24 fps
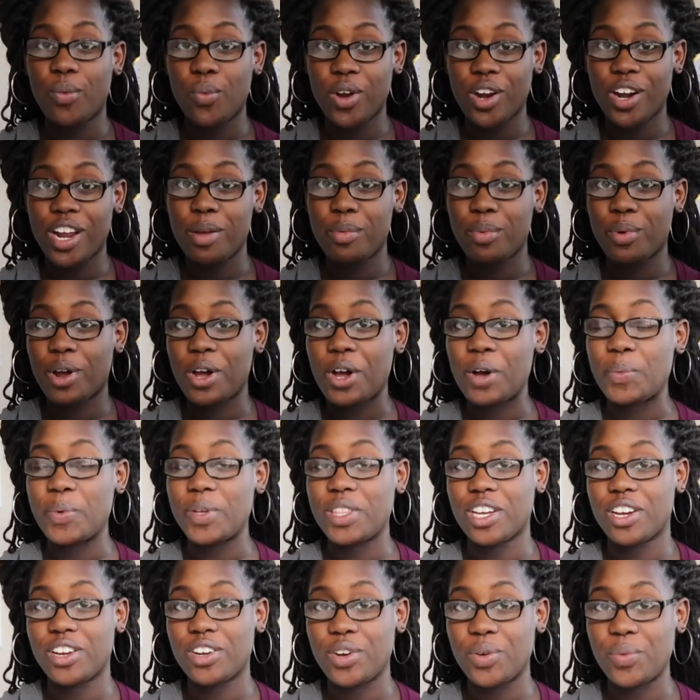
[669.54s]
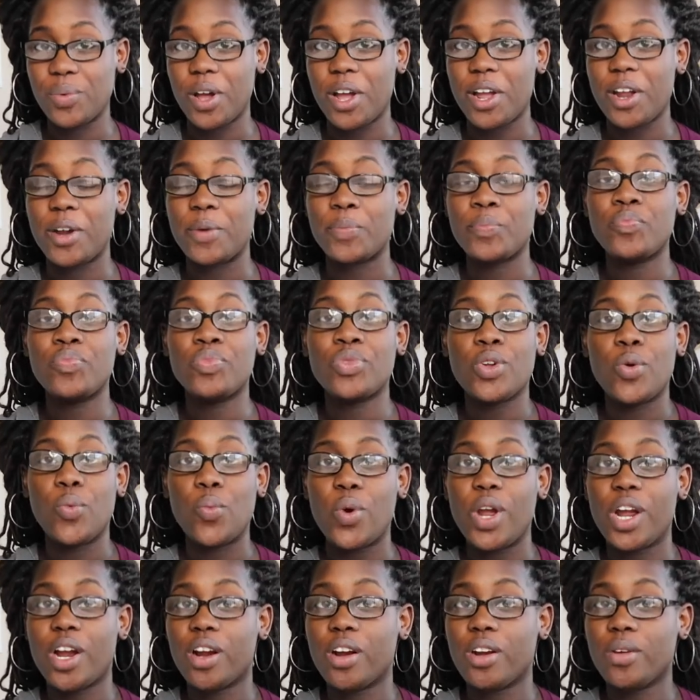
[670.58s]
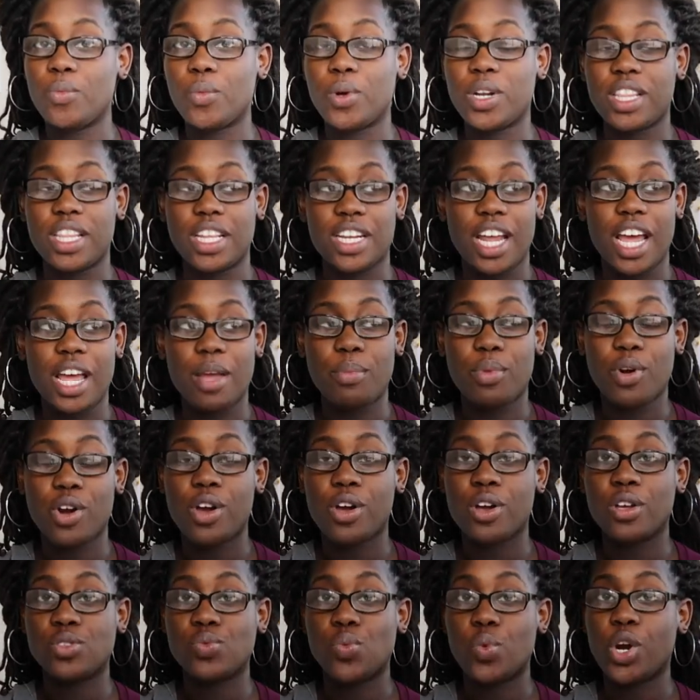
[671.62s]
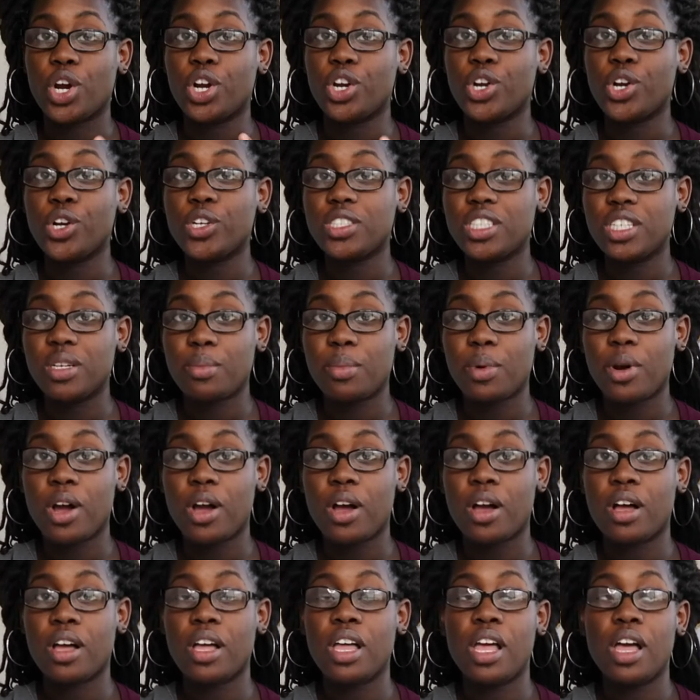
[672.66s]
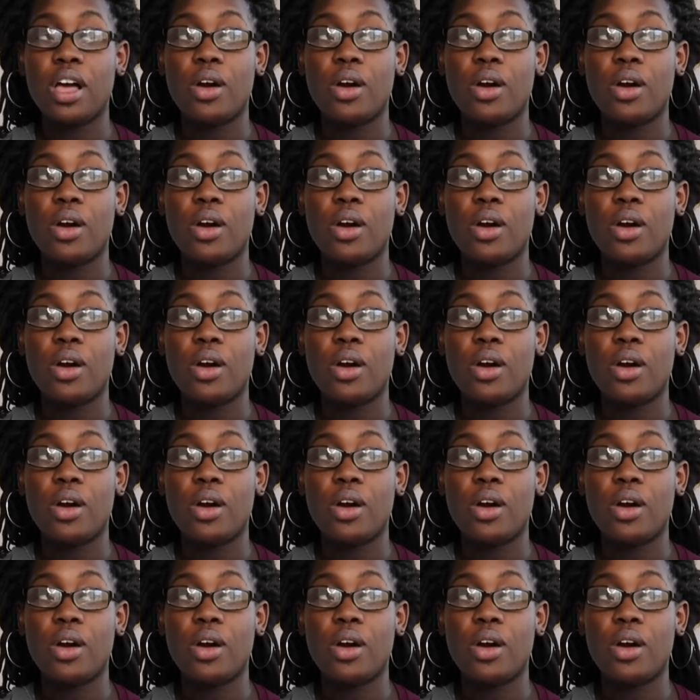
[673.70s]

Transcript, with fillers: wear a bra with underwire. Wear one of the night bras, wear a nursing bra,